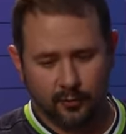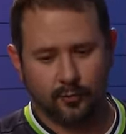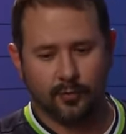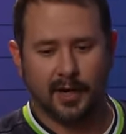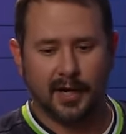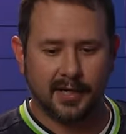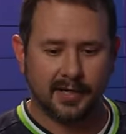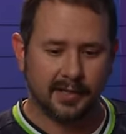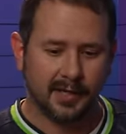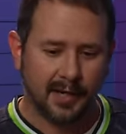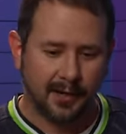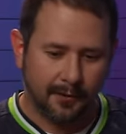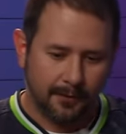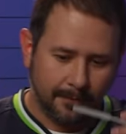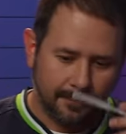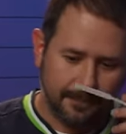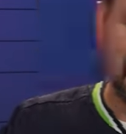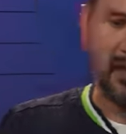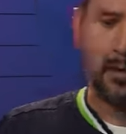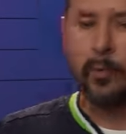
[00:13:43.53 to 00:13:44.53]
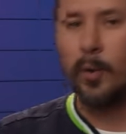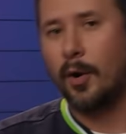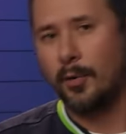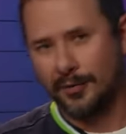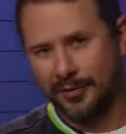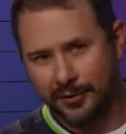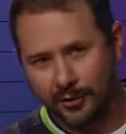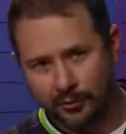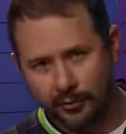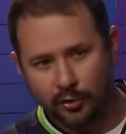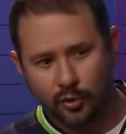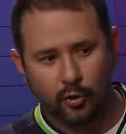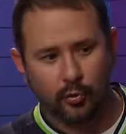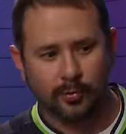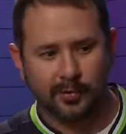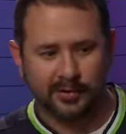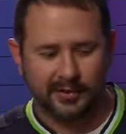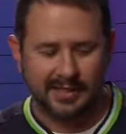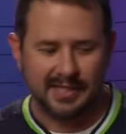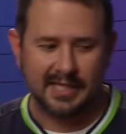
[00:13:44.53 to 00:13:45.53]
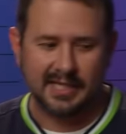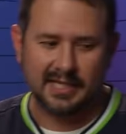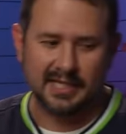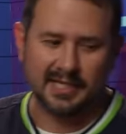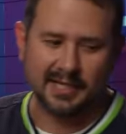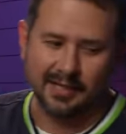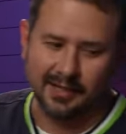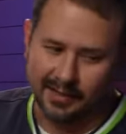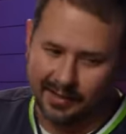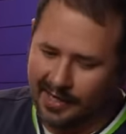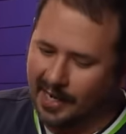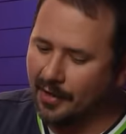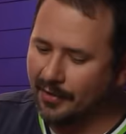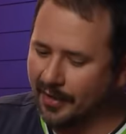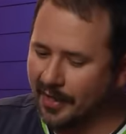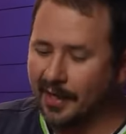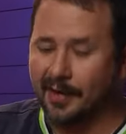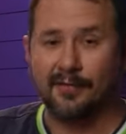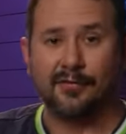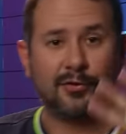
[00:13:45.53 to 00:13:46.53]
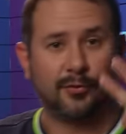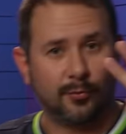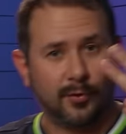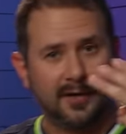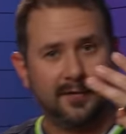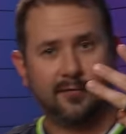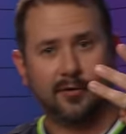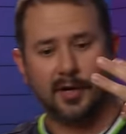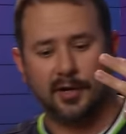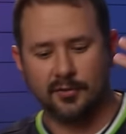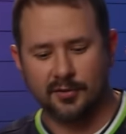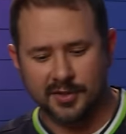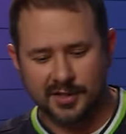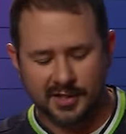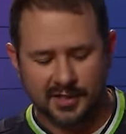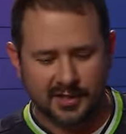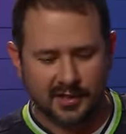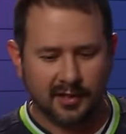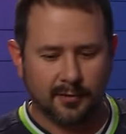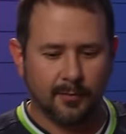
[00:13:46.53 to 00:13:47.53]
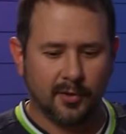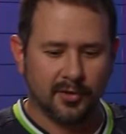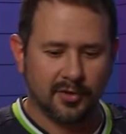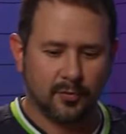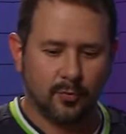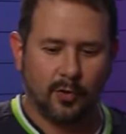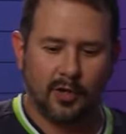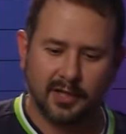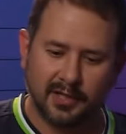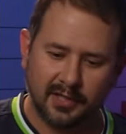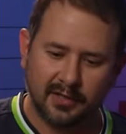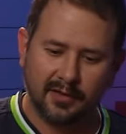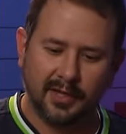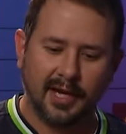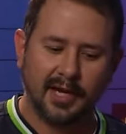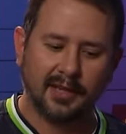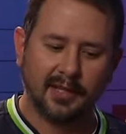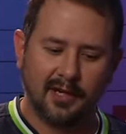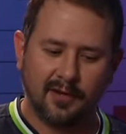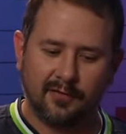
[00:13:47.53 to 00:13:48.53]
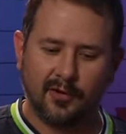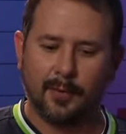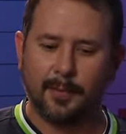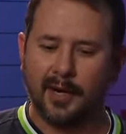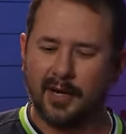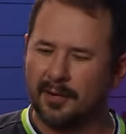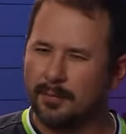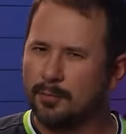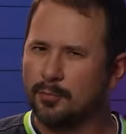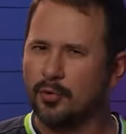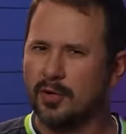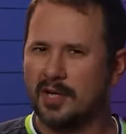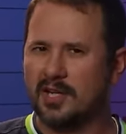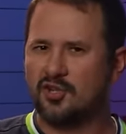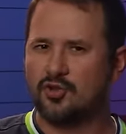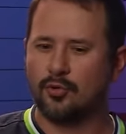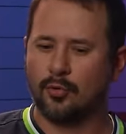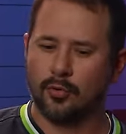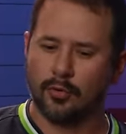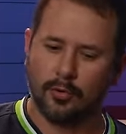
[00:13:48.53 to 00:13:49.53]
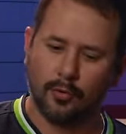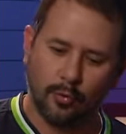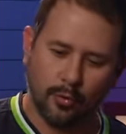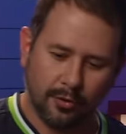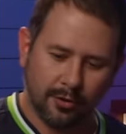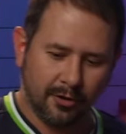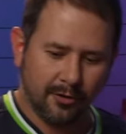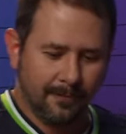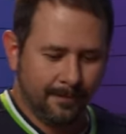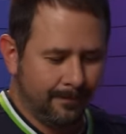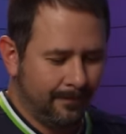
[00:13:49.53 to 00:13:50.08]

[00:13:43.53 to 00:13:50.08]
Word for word: right now uh, what with their new release, and now they have three fragrances in the most wanted line that have come out in pretty short order.